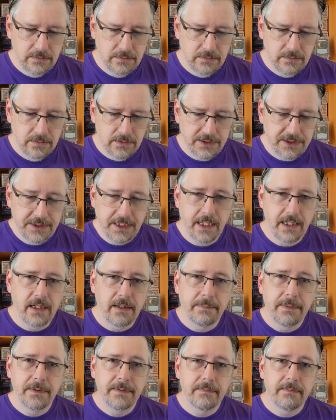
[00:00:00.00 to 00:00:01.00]
set
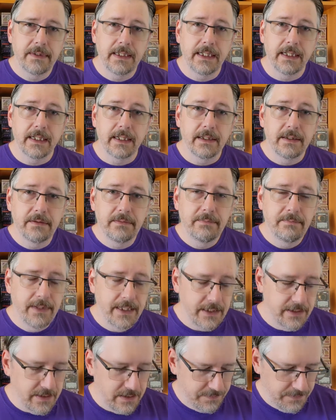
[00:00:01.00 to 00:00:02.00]
up and
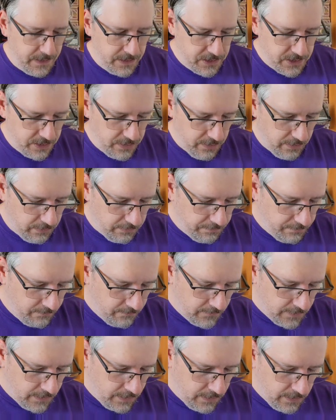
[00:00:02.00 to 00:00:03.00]
make this big turn.
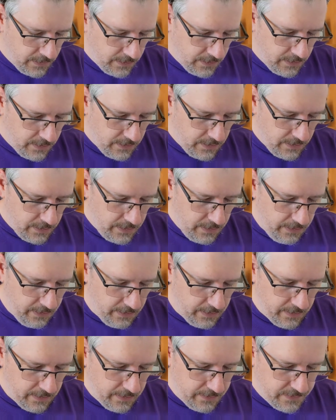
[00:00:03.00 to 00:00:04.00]

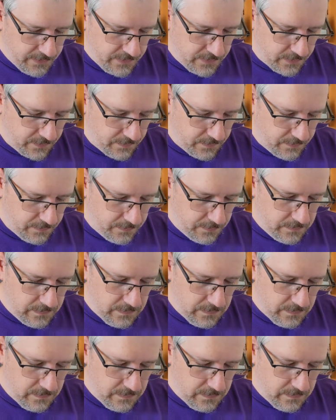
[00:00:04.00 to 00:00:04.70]
And so